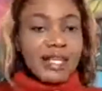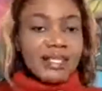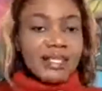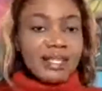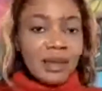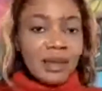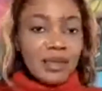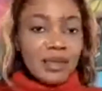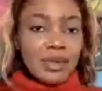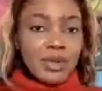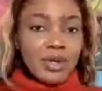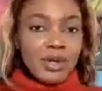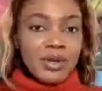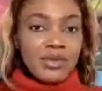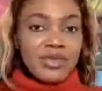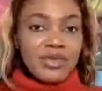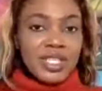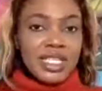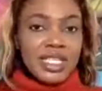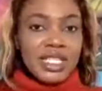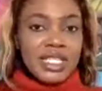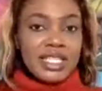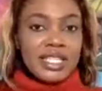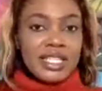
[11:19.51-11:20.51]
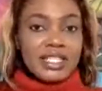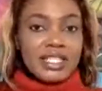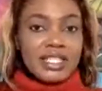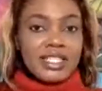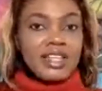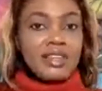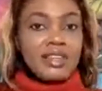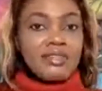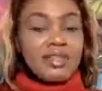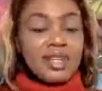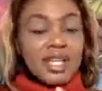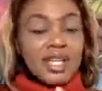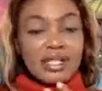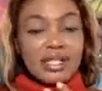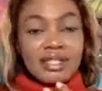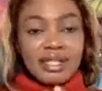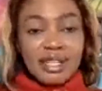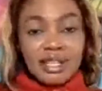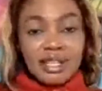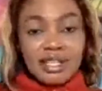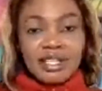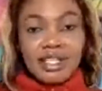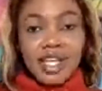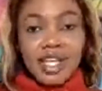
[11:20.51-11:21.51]
An example of this is if you
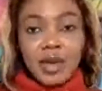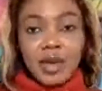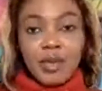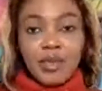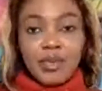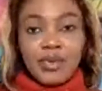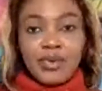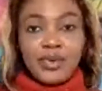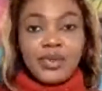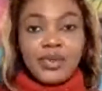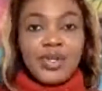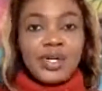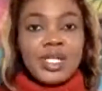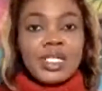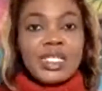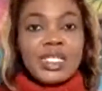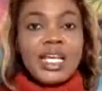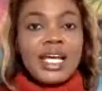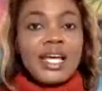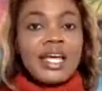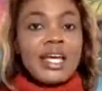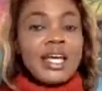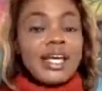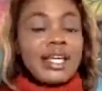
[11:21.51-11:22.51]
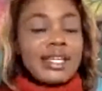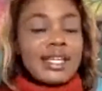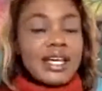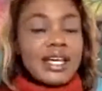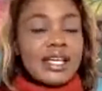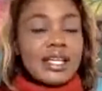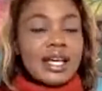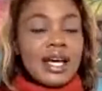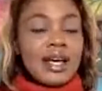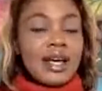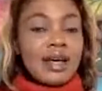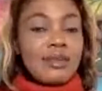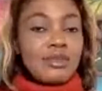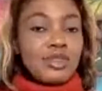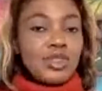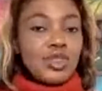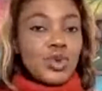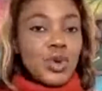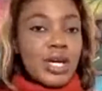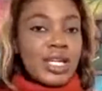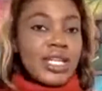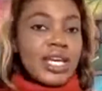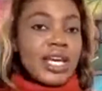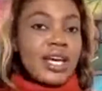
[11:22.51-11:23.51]
are selling a product
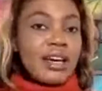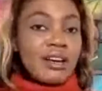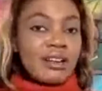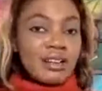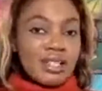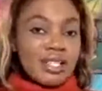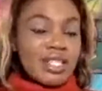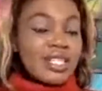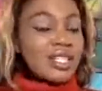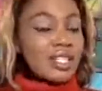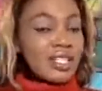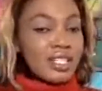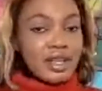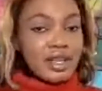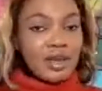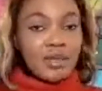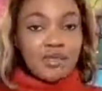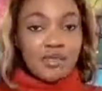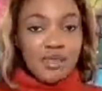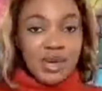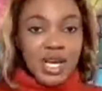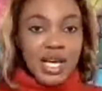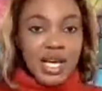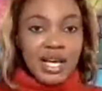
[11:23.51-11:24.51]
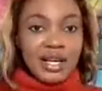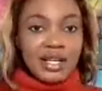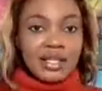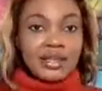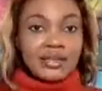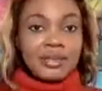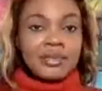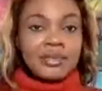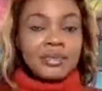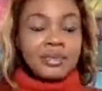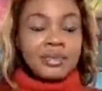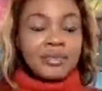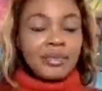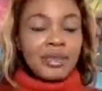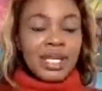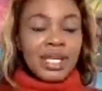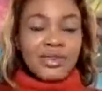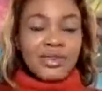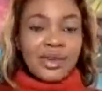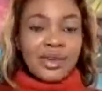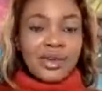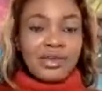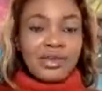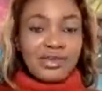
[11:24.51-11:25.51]
that to an elderly man,
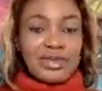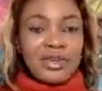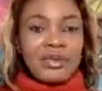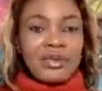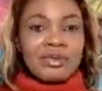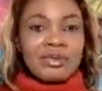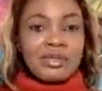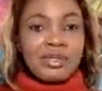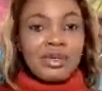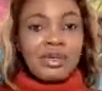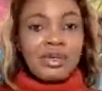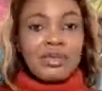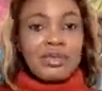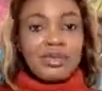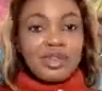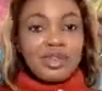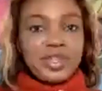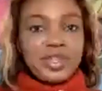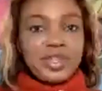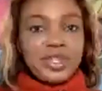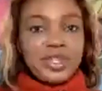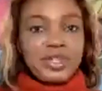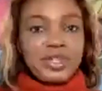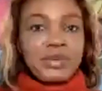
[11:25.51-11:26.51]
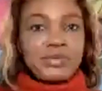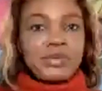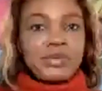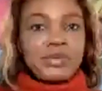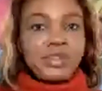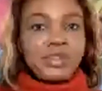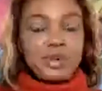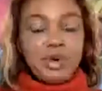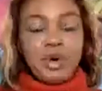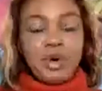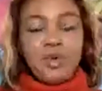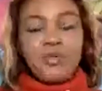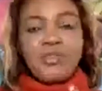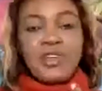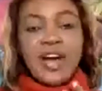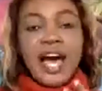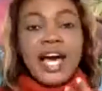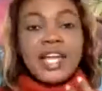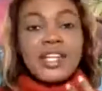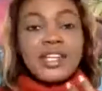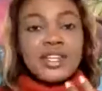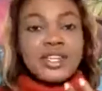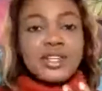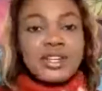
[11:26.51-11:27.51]
reviews or videos of
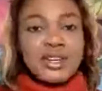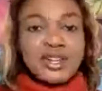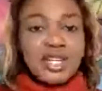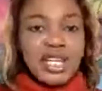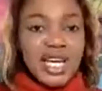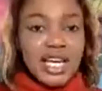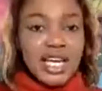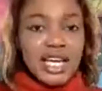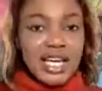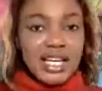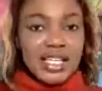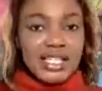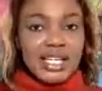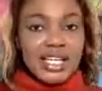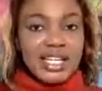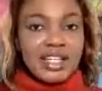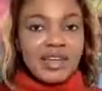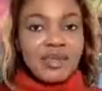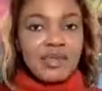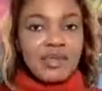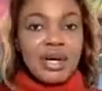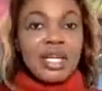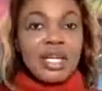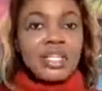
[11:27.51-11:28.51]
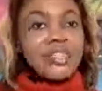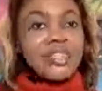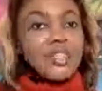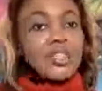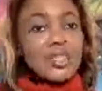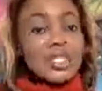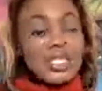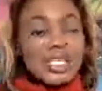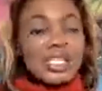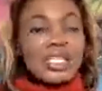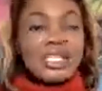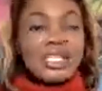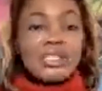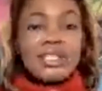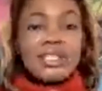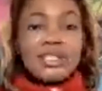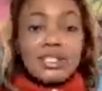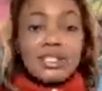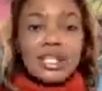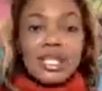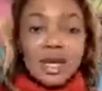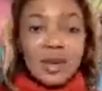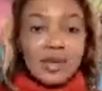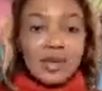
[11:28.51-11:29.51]
another elderly man
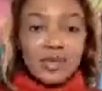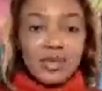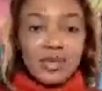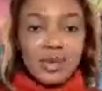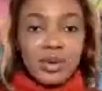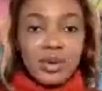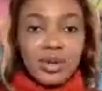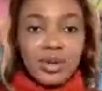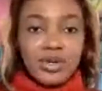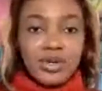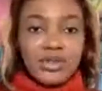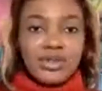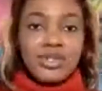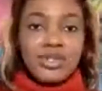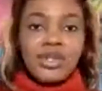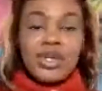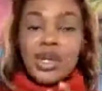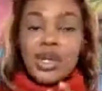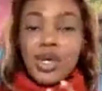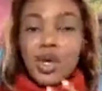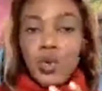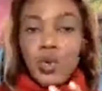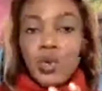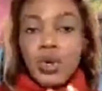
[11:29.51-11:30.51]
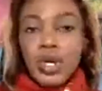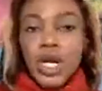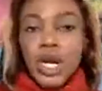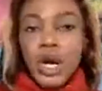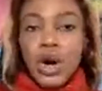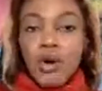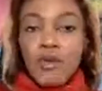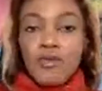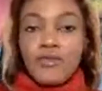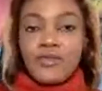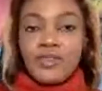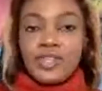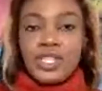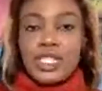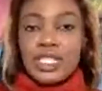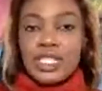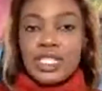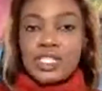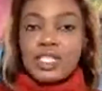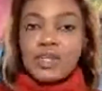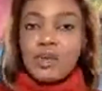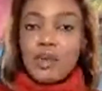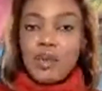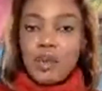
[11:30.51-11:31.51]
using the same product will
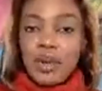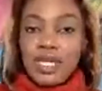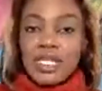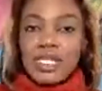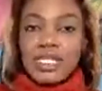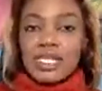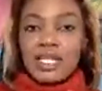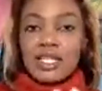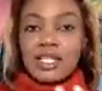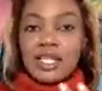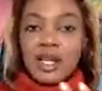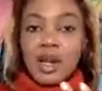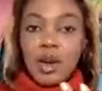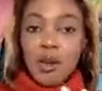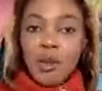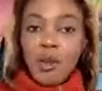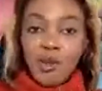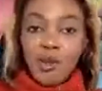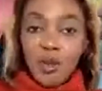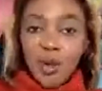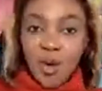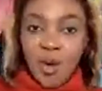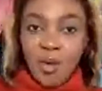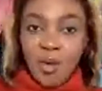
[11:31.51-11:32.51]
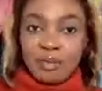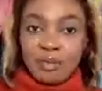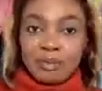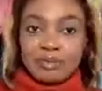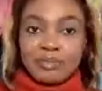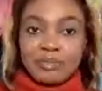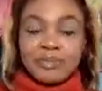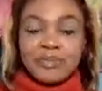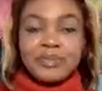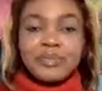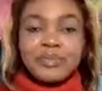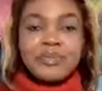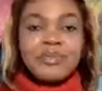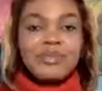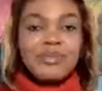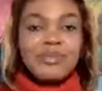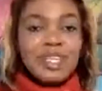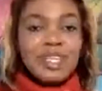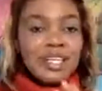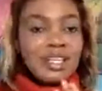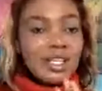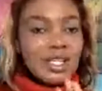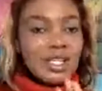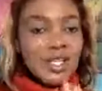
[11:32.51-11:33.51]
convince the person more.
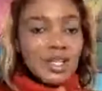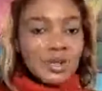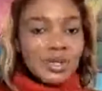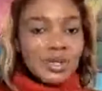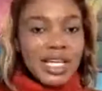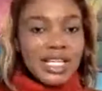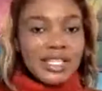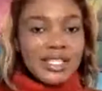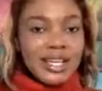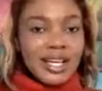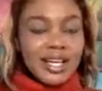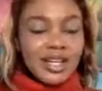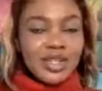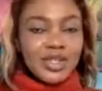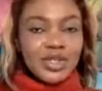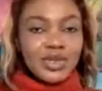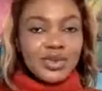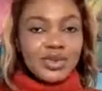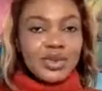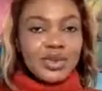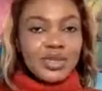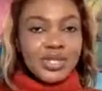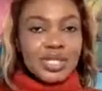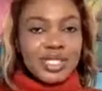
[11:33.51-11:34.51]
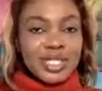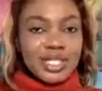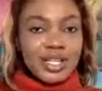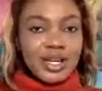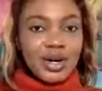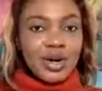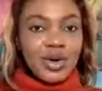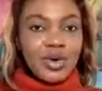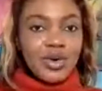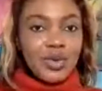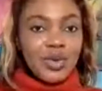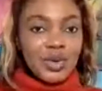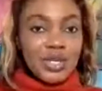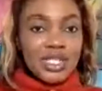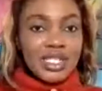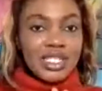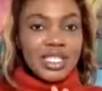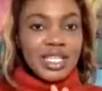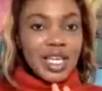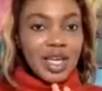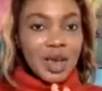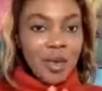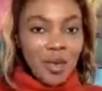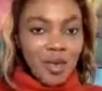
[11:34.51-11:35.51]
So that's how you sell
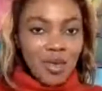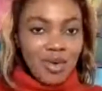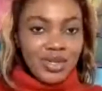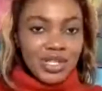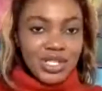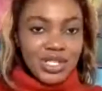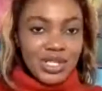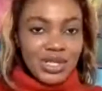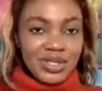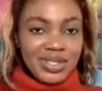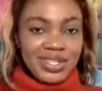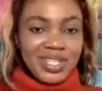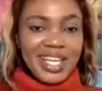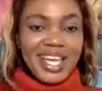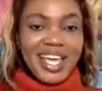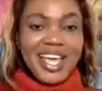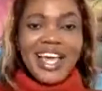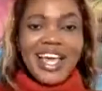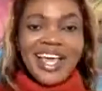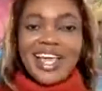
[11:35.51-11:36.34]
with emotion.